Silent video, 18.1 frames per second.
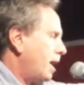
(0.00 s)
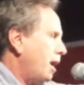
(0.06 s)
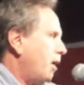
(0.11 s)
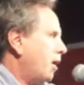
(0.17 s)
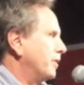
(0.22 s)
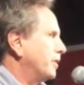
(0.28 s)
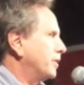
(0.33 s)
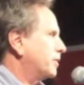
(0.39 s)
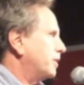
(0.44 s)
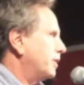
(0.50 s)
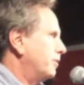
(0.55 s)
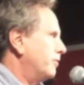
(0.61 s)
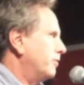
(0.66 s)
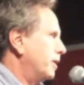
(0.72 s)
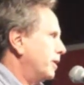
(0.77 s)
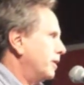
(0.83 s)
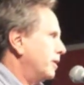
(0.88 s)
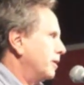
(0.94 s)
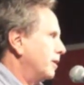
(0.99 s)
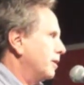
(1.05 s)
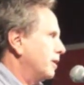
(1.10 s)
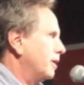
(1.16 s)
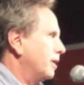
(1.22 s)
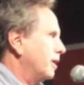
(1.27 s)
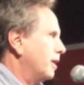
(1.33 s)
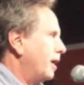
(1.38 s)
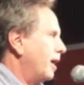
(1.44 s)
On the TV,
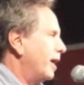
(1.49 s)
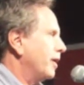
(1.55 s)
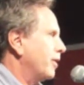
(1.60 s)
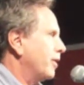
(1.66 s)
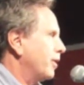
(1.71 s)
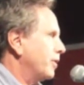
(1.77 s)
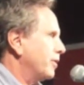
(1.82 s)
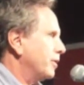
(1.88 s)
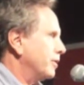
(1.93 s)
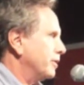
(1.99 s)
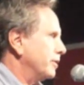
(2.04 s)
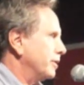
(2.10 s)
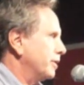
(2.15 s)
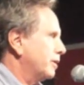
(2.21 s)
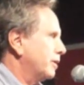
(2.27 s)
I heard